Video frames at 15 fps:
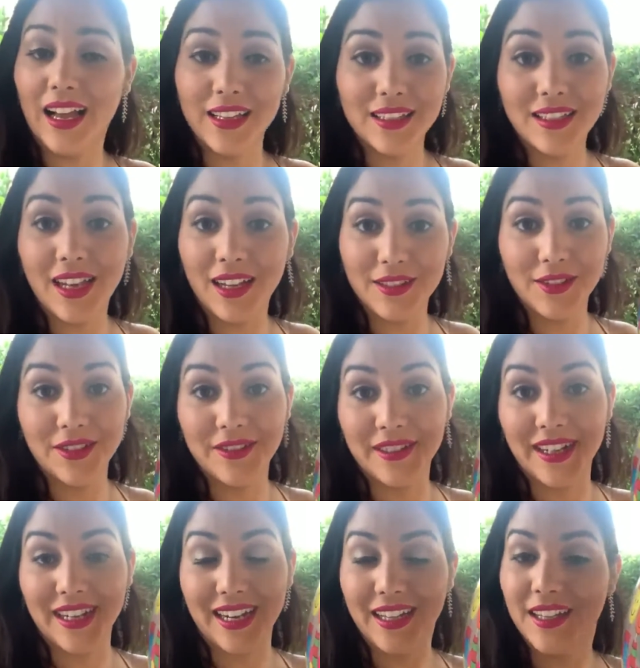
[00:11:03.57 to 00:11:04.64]
y'all know
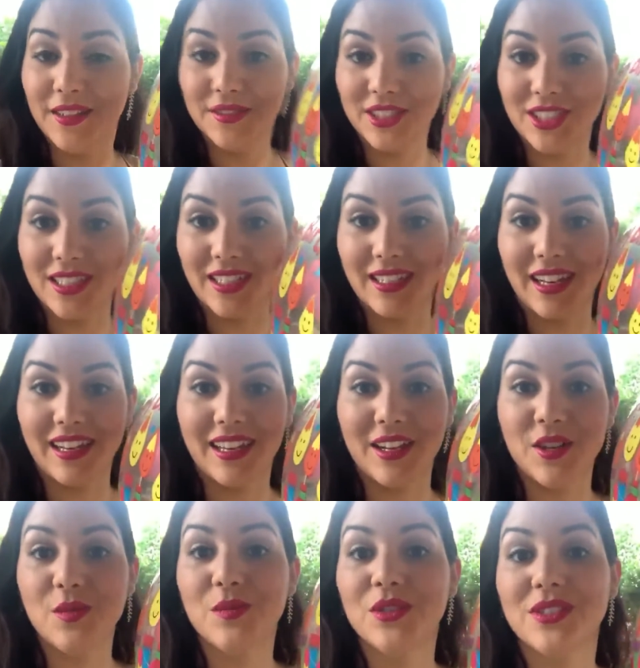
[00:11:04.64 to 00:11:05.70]
already I love Shein. I get
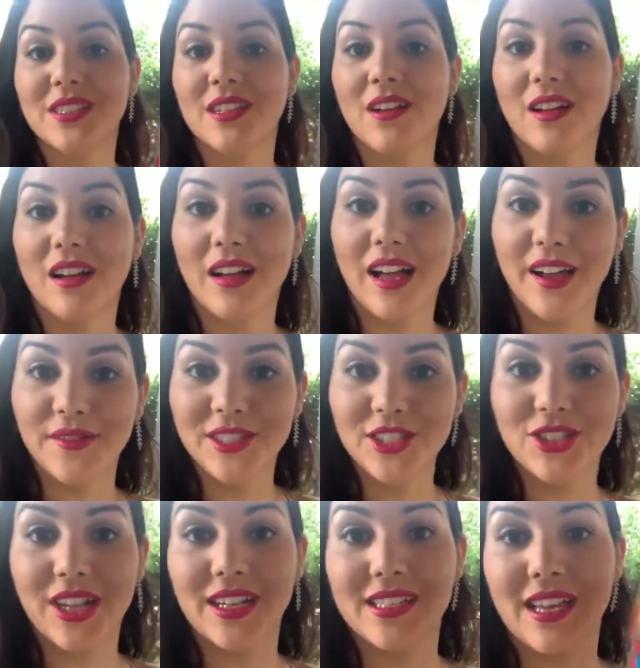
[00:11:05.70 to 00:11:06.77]
almost every
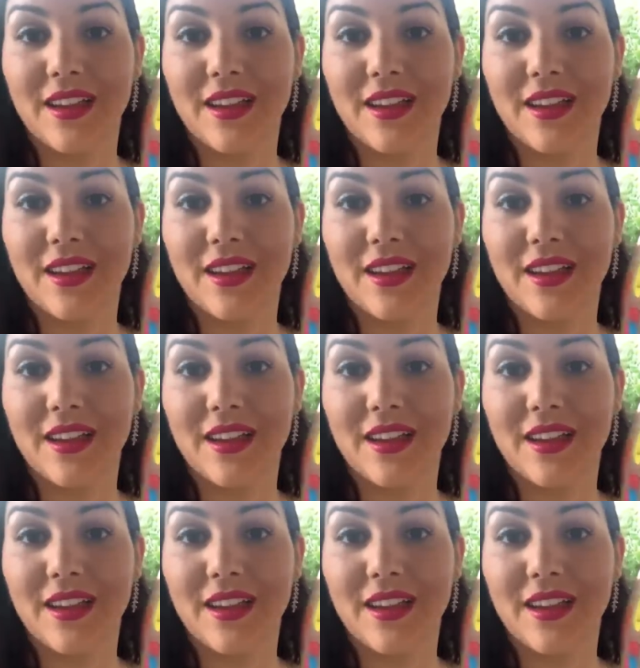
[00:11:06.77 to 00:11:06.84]
dress,